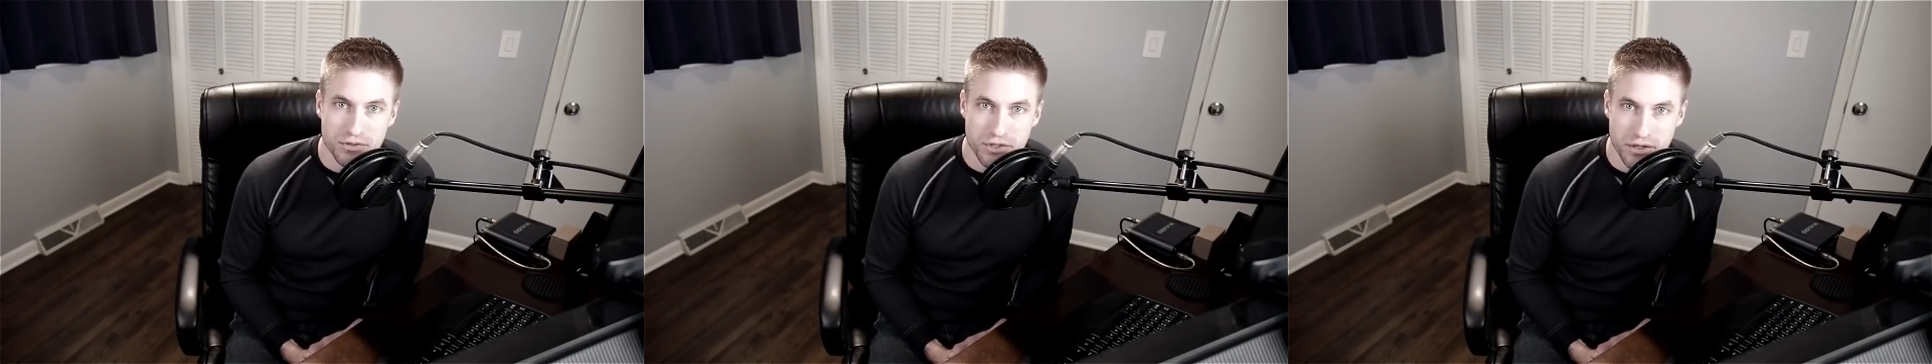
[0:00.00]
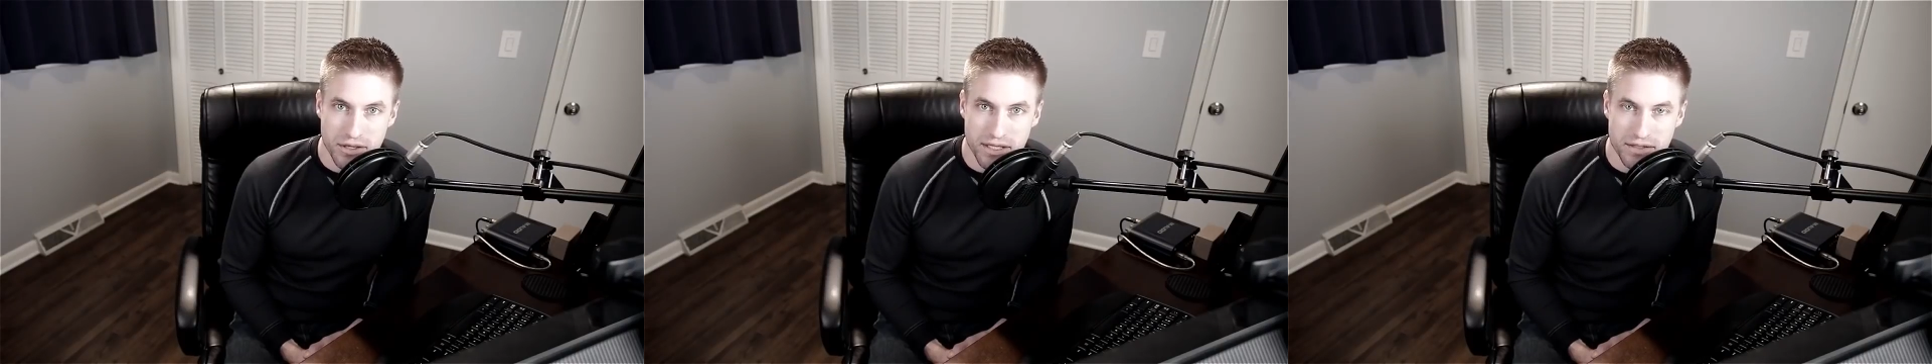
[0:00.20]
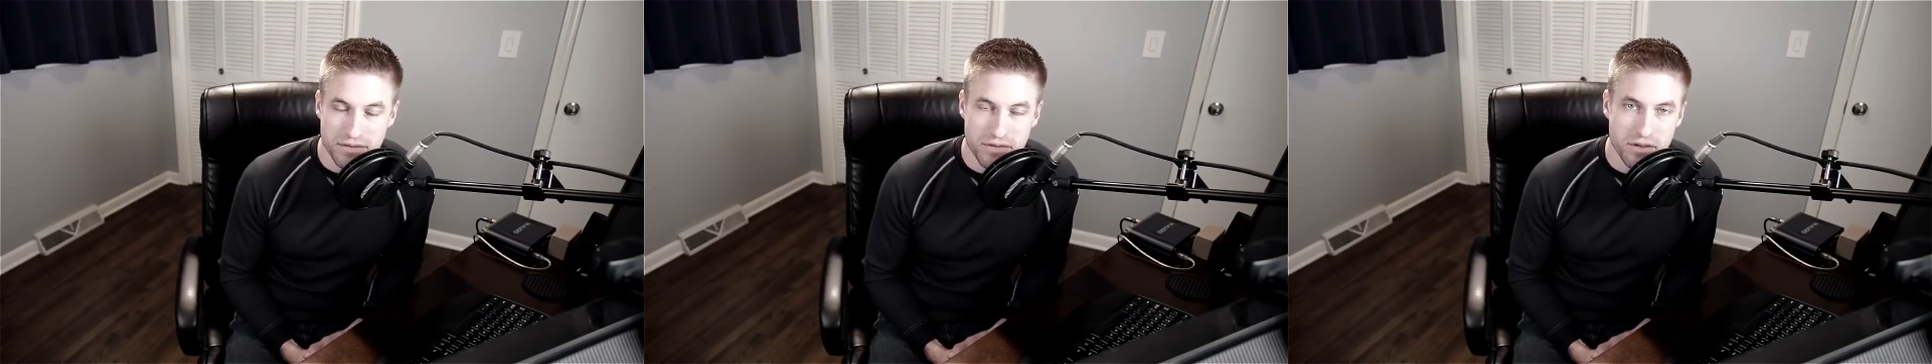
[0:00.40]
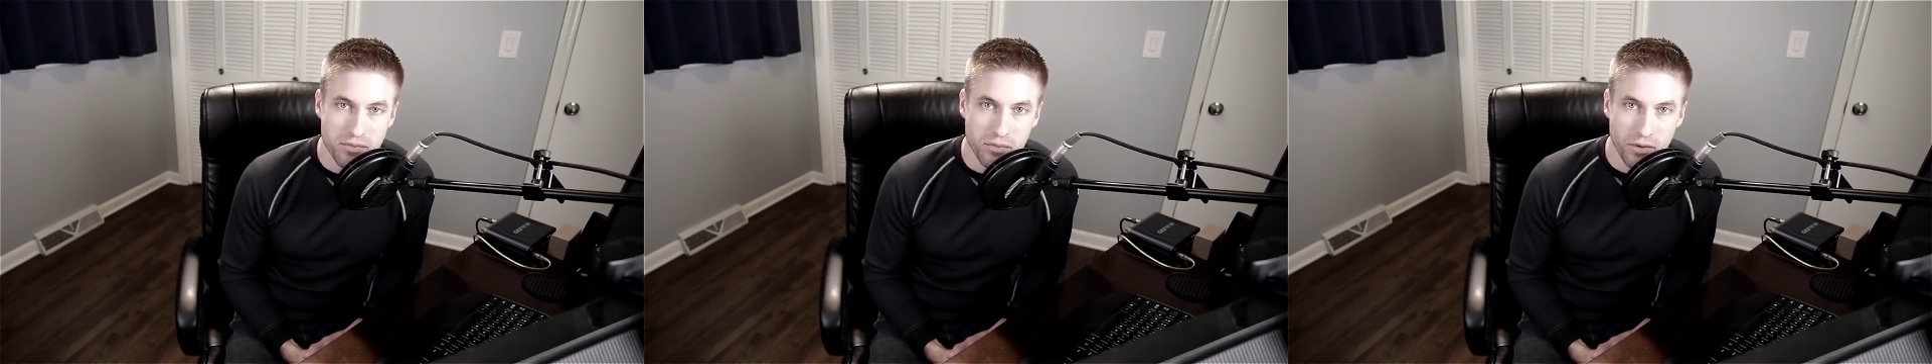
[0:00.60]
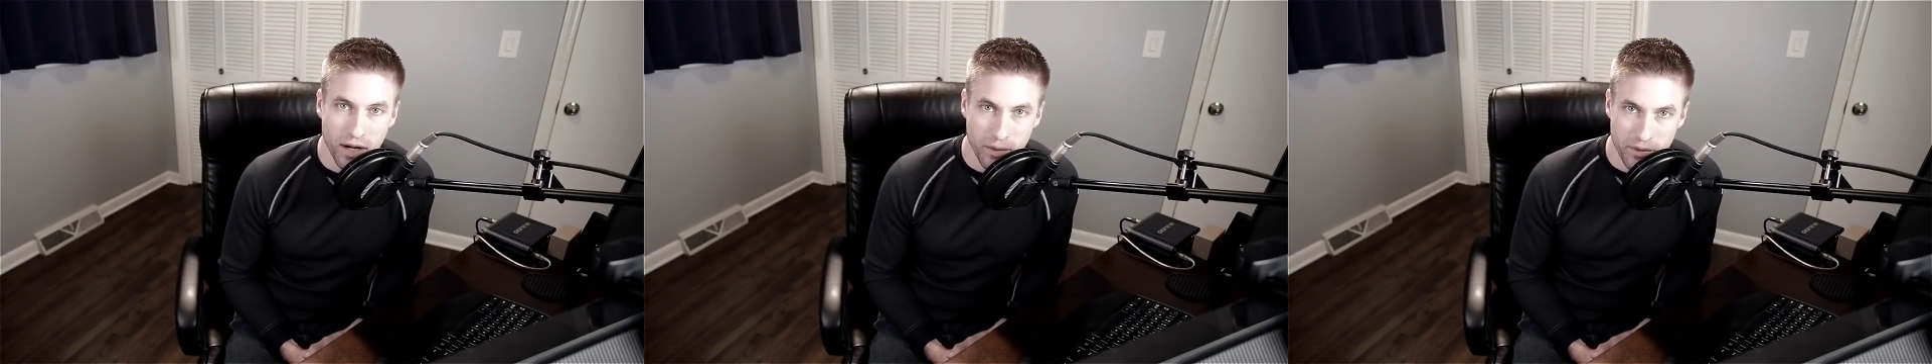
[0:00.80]
journey into the
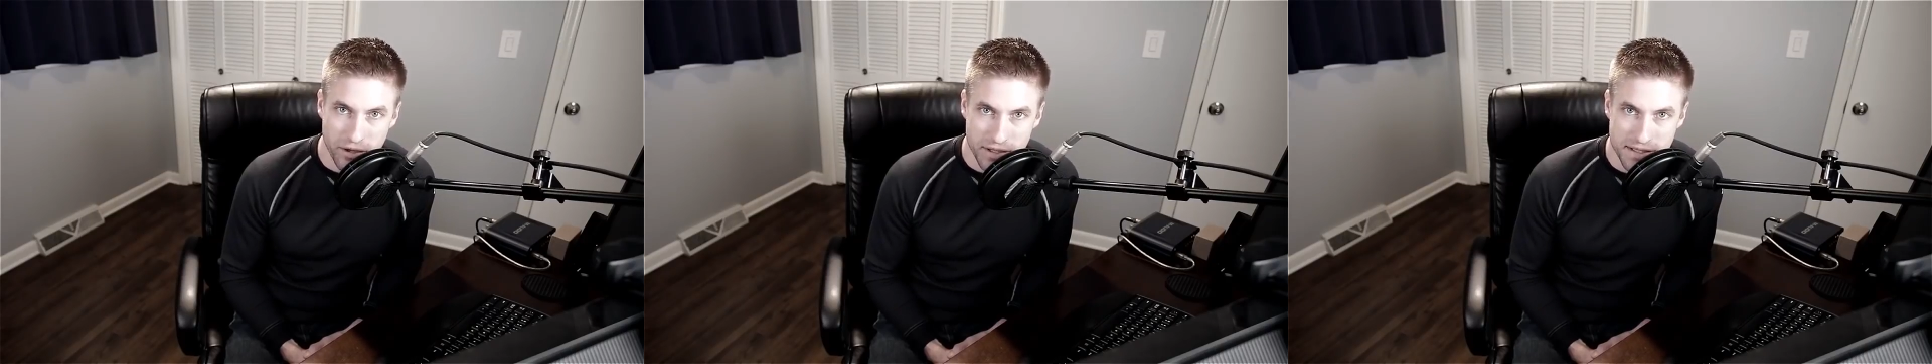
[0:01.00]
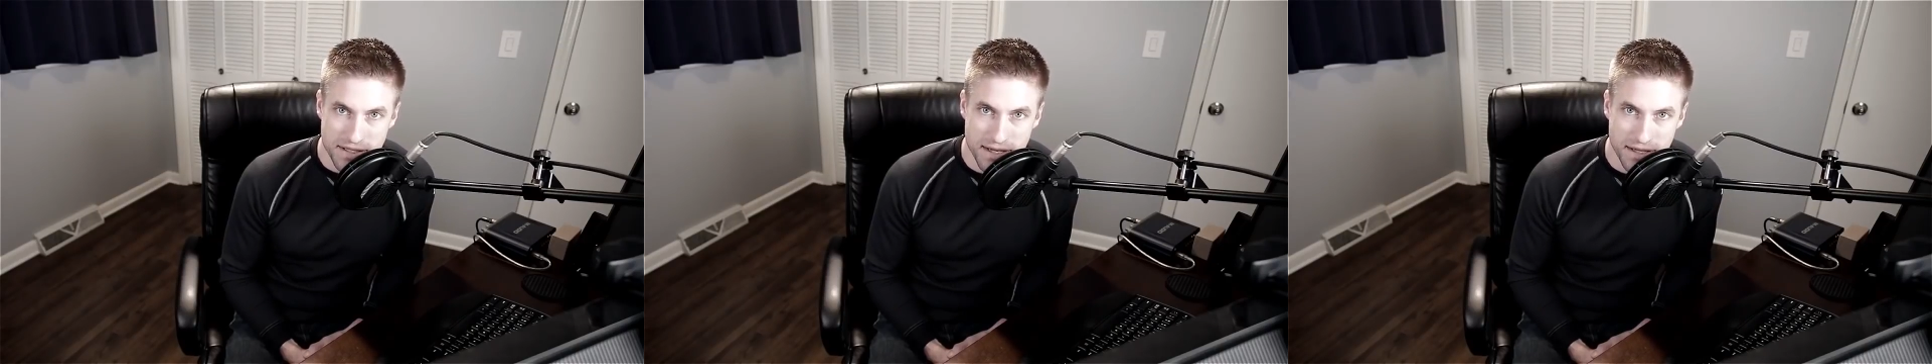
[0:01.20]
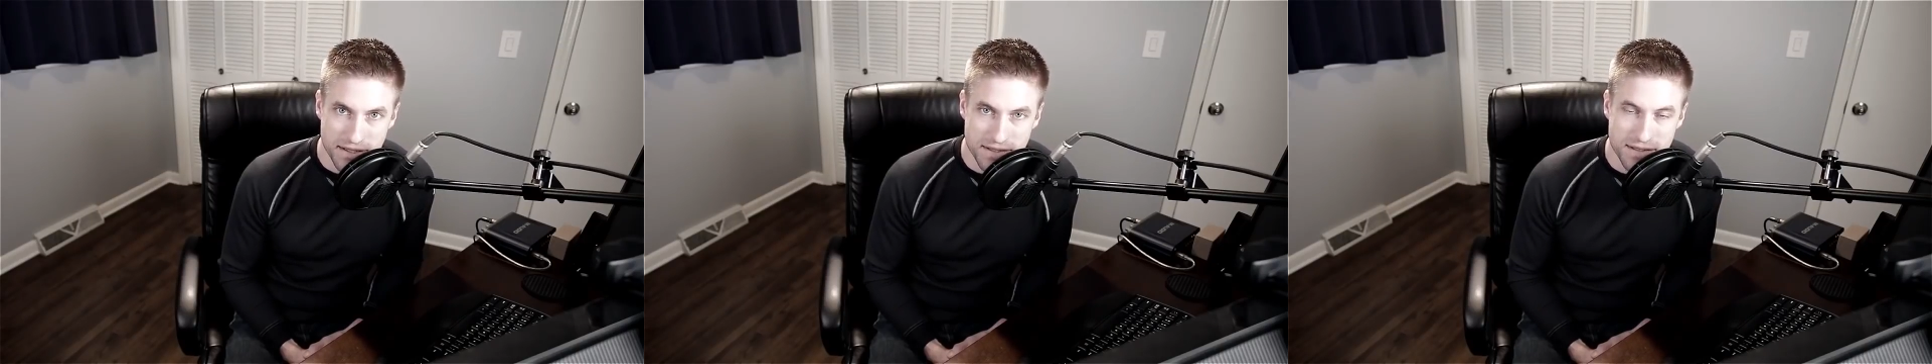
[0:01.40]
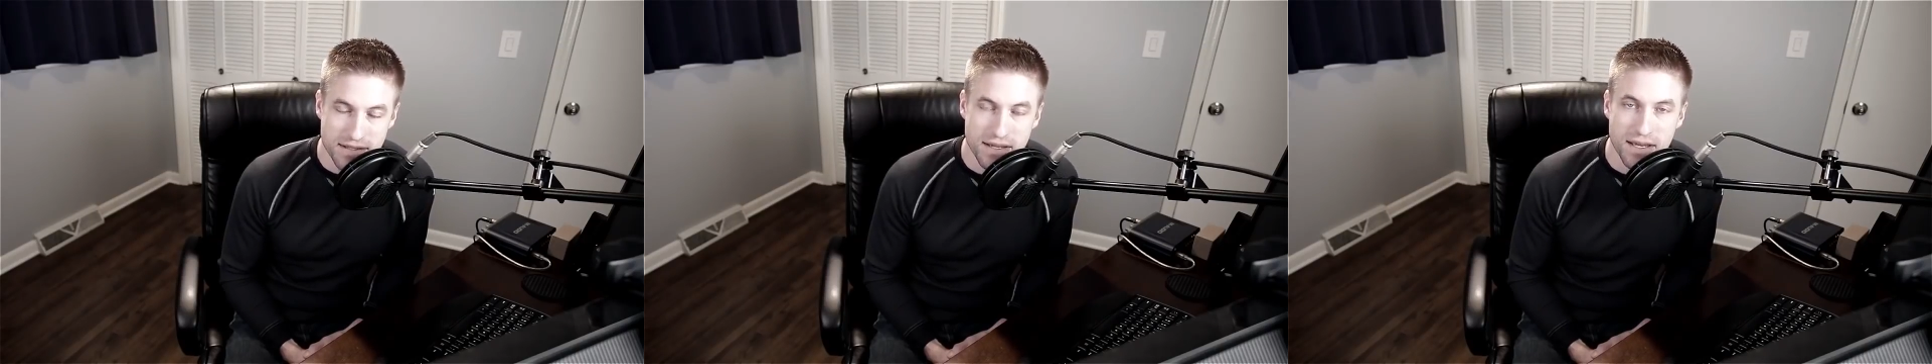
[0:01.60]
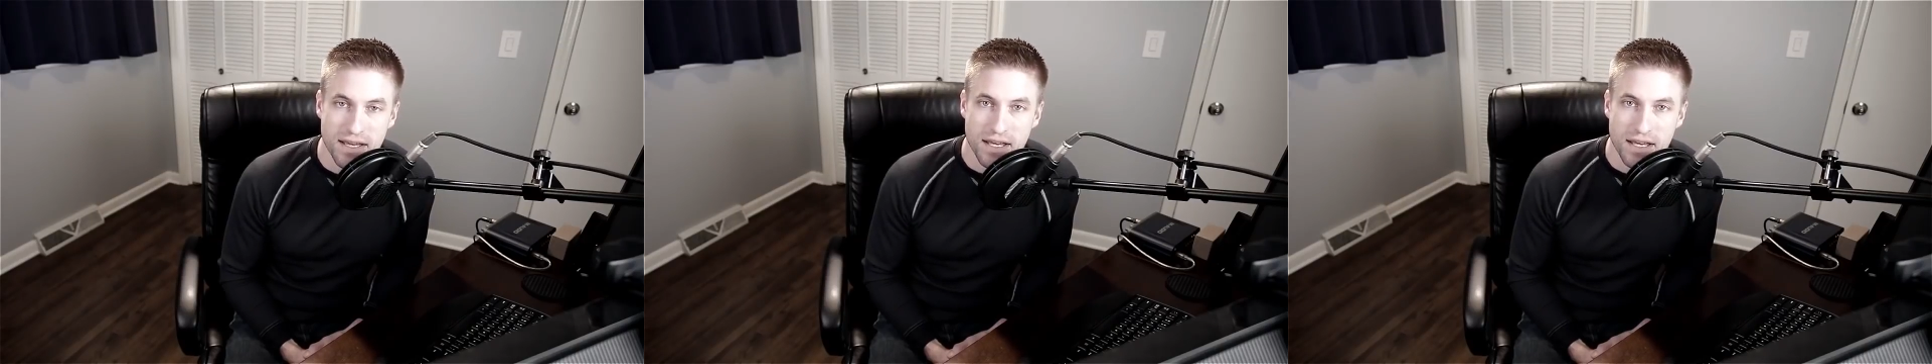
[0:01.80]
primary texts